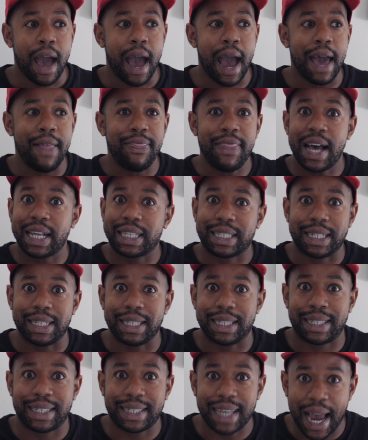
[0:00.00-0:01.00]
And that's
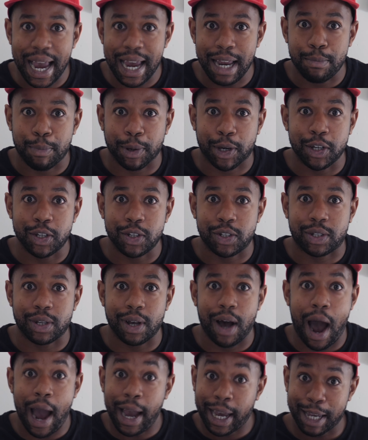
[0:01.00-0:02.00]
insane,
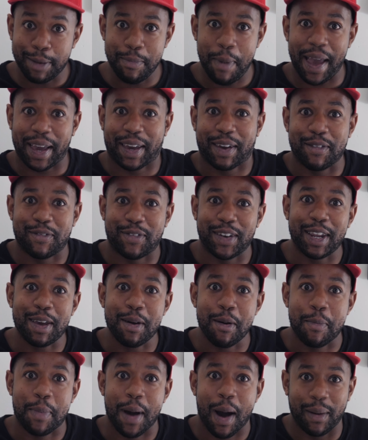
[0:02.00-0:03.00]
because I can make a
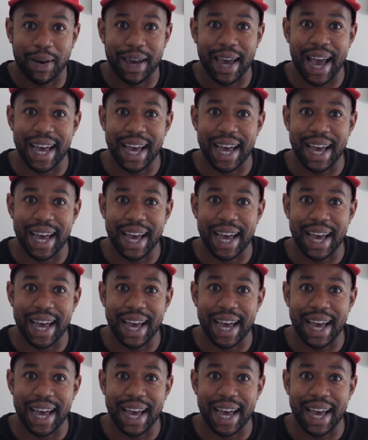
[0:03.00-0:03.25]
video about it.